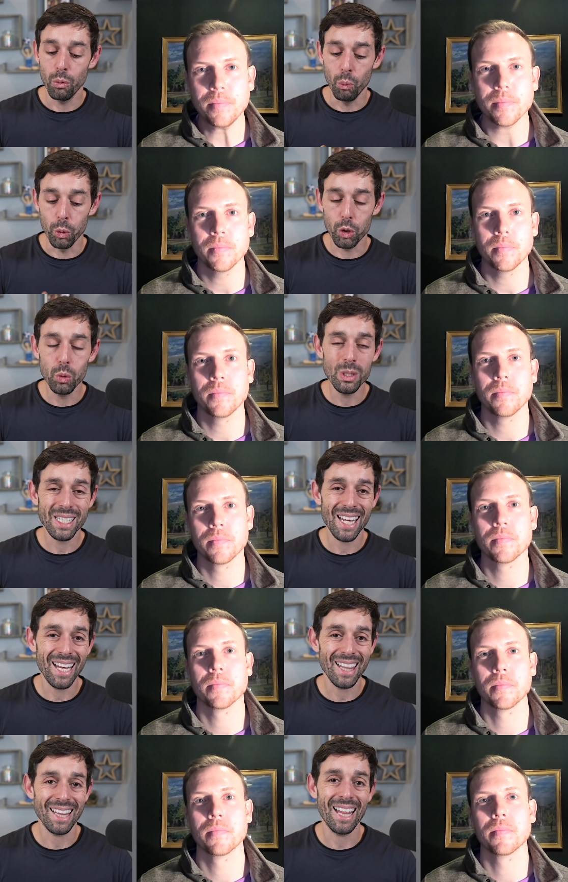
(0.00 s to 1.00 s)
Speaker 1: Would you
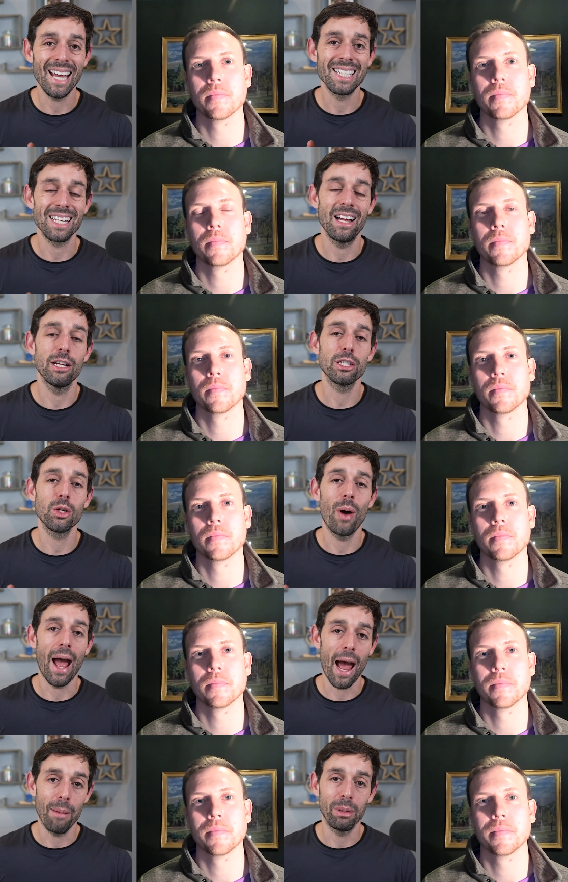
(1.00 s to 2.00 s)
say that that is
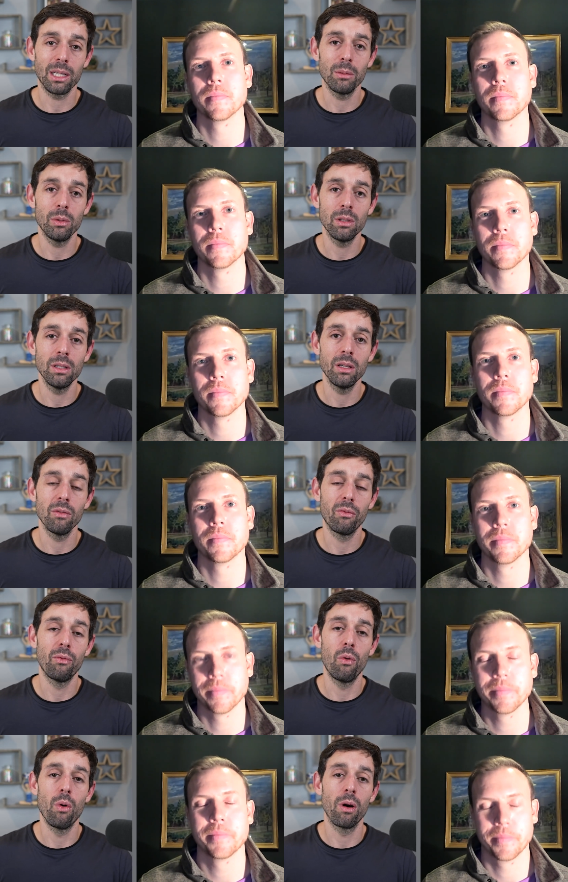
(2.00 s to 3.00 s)
also applicable
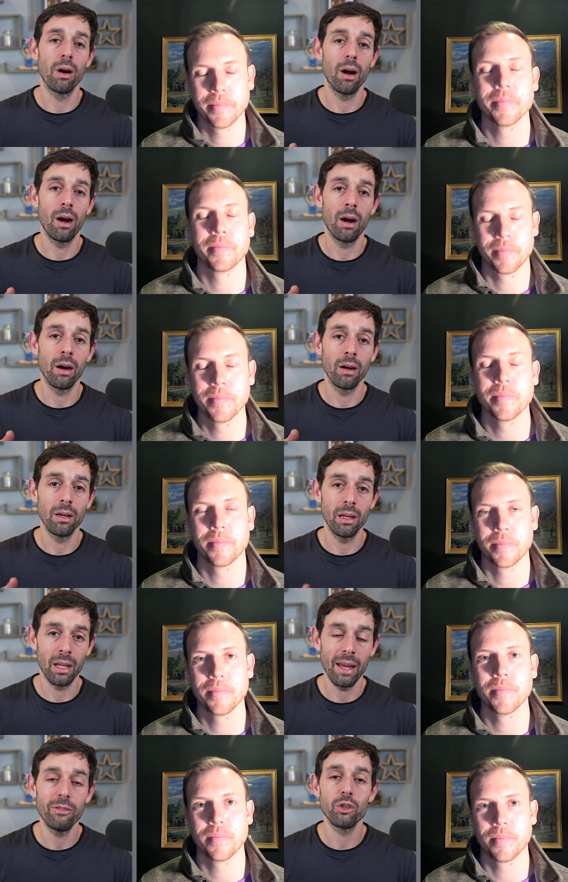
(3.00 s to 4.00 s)
for our
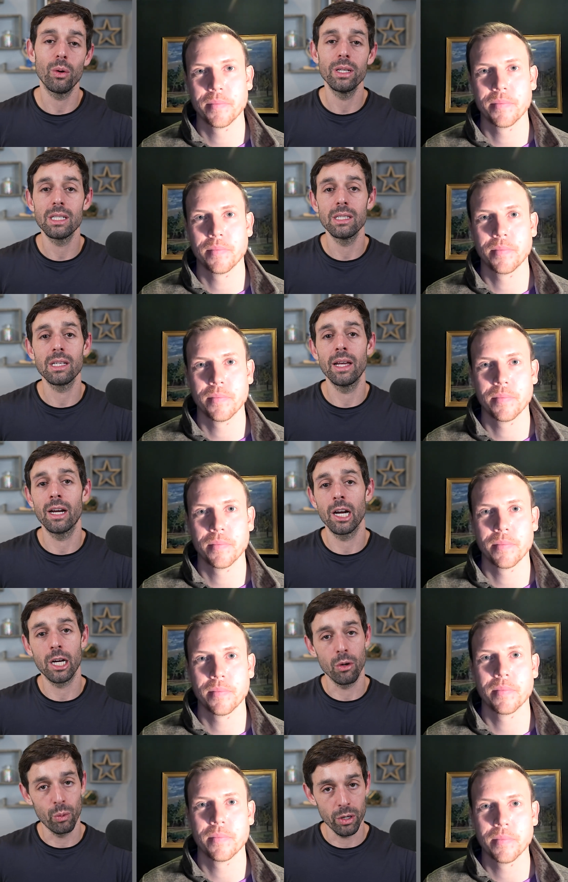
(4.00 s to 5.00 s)
life choices and
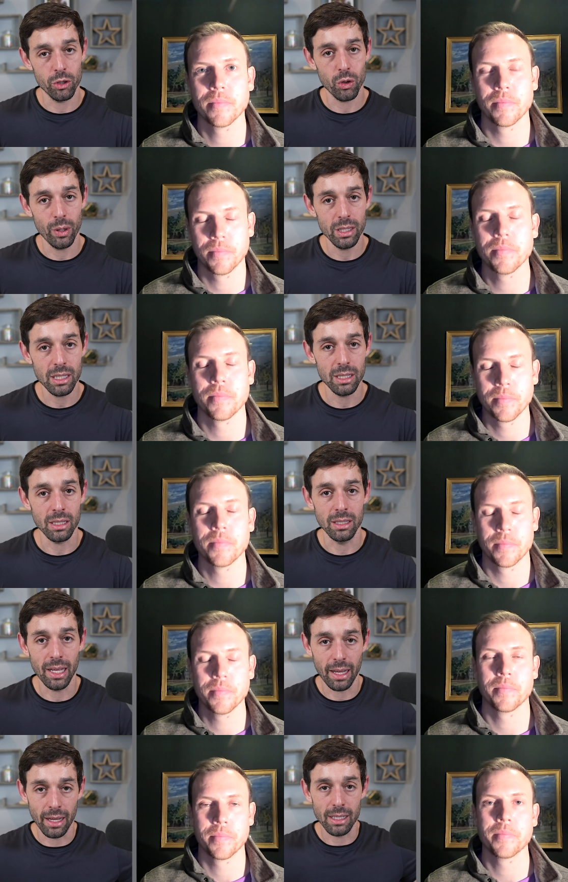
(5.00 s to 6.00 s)
our career choices and
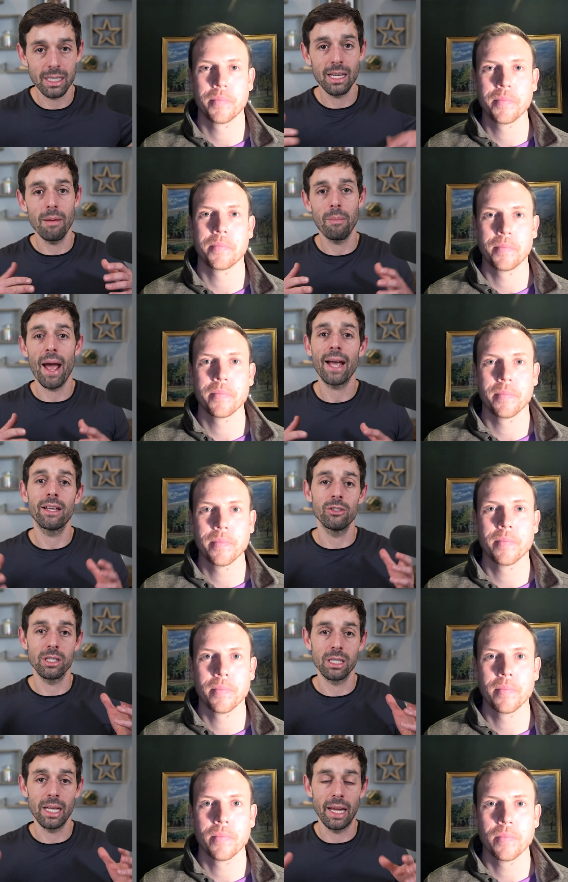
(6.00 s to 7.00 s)
taking a step back
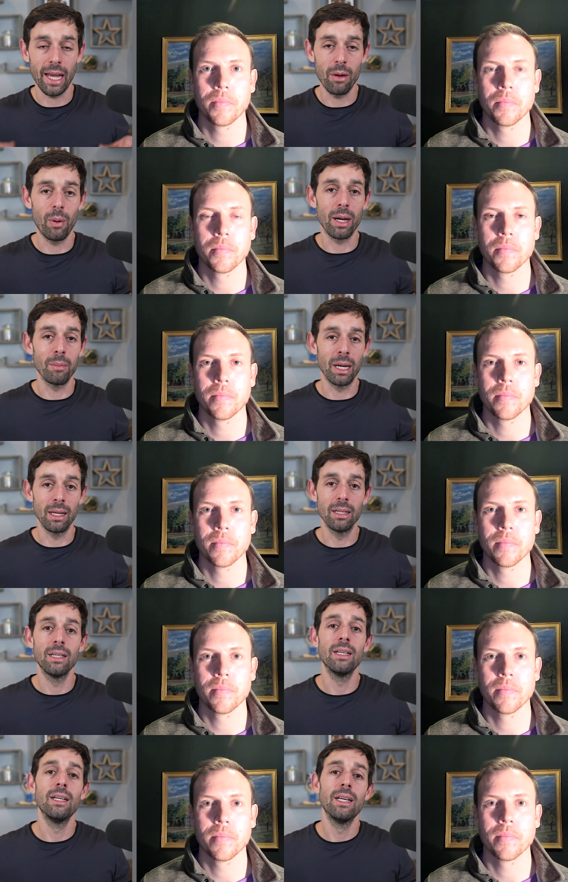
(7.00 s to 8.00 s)
and just saying, hey, wait a minute,
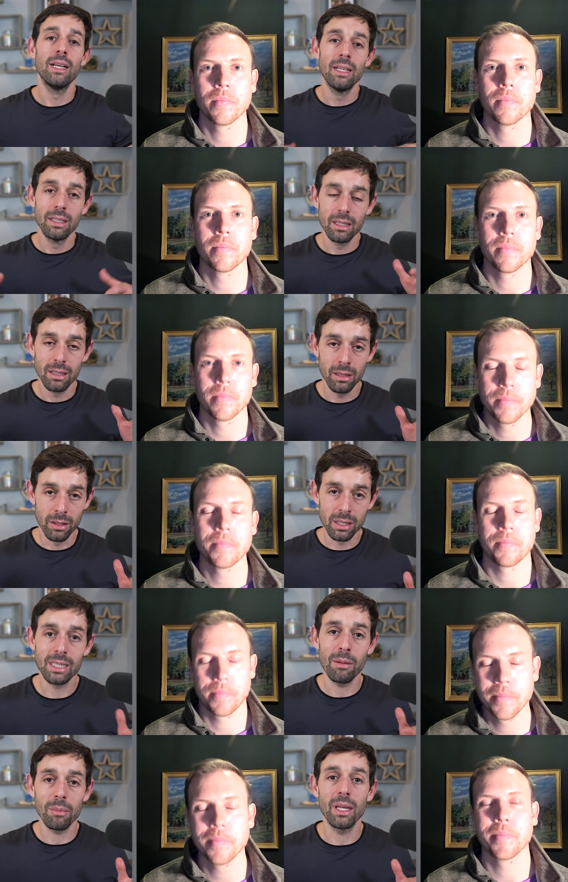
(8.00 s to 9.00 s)

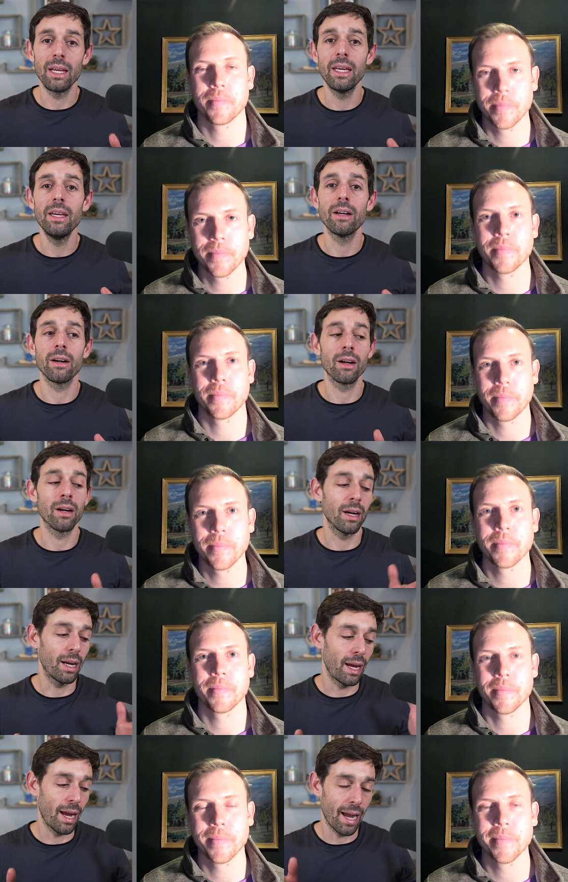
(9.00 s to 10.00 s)
there's something
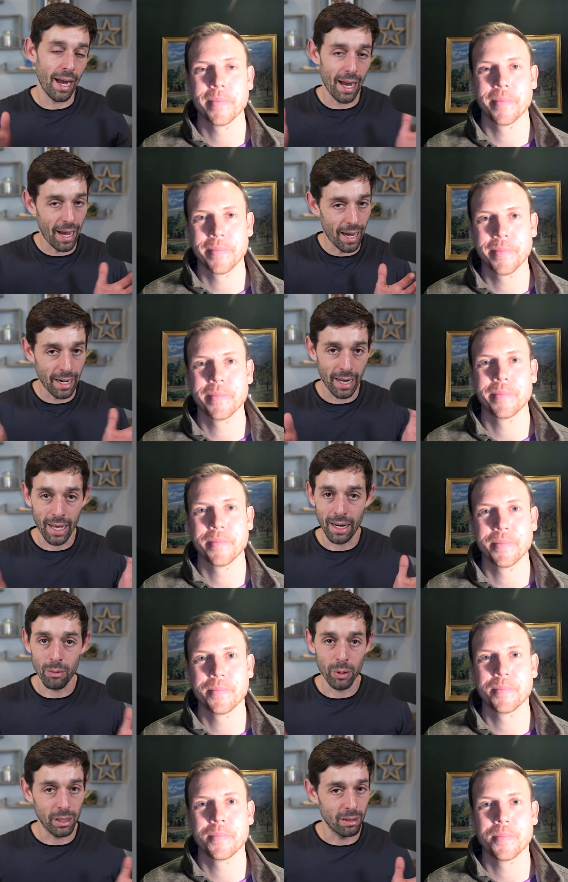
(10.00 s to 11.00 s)
here and I got
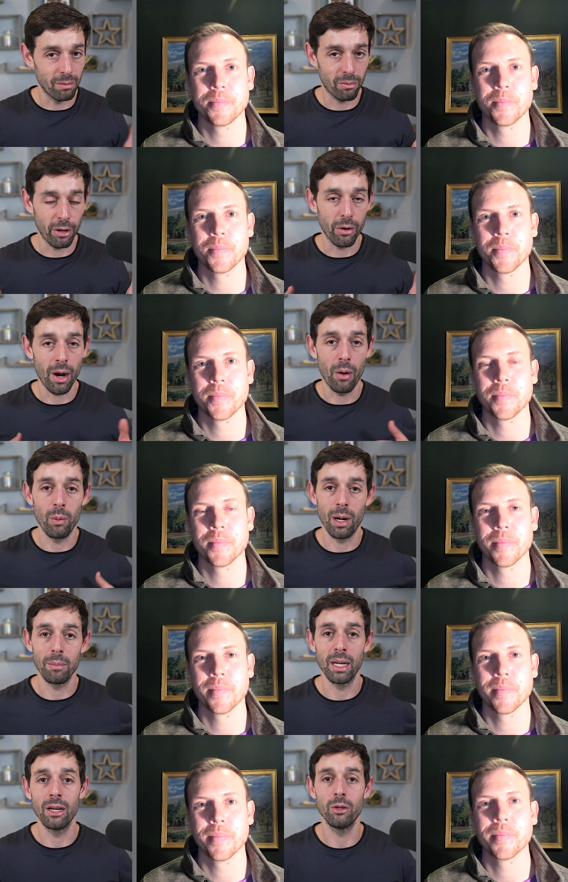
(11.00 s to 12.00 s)
to really figure out what
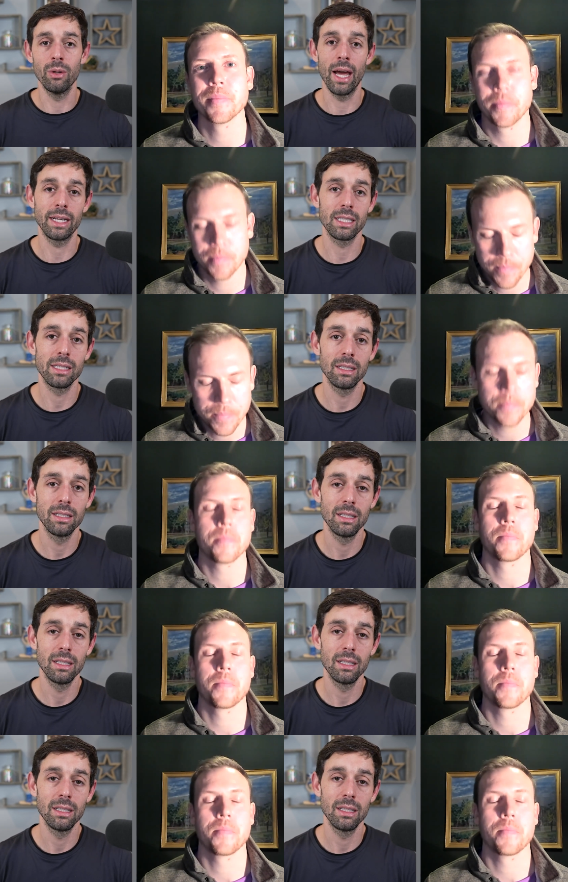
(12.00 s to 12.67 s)
I'm going to do next?